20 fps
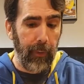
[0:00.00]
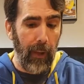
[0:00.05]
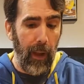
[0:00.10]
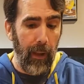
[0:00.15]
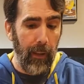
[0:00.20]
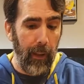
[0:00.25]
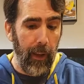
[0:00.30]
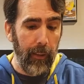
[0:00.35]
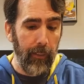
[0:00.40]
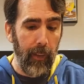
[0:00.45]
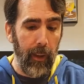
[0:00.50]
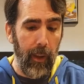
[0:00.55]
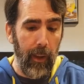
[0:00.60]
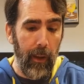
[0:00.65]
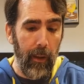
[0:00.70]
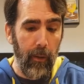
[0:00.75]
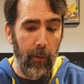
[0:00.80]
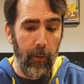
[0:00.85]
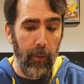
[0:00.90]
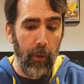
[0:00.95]
I like
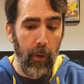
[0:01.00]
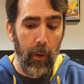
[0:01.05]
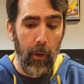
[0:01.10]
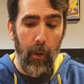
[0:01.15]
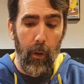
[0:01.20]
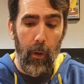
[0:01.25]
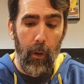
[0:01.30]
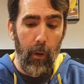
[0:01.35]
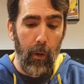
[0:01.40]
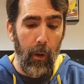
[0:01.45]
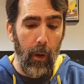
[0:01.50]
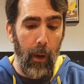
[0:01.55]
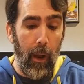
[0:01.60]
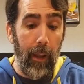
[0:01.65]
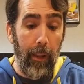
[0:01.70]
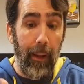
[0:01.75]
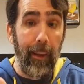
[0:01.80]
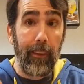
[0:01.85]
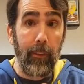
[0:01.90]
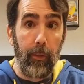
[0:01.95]

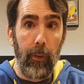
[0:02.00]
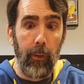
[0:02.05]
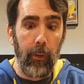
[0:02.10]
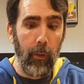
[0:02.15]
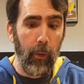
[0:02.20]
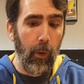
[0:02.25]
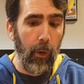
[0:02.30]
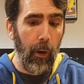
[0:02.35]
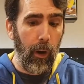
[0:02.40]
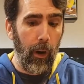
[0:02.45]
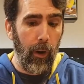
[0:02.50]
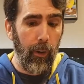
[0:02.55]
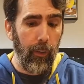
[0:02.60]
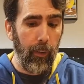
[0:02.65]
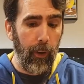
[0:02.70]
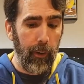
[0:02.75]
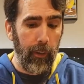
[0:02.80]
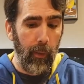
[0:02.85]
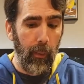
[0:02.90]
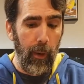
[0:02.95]
the physical cards,
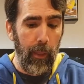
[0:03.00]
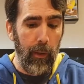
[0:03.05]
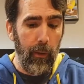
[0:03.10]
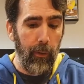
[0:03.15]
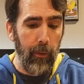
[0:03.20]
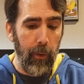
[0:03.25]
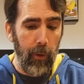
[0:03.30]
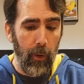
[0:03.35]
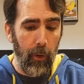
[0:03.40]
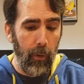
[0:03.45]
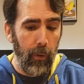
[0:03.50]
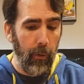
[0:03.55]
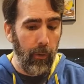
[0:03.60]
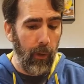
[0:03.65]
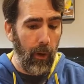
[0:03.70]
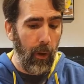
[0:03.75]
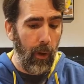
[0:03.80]
like the way they feel.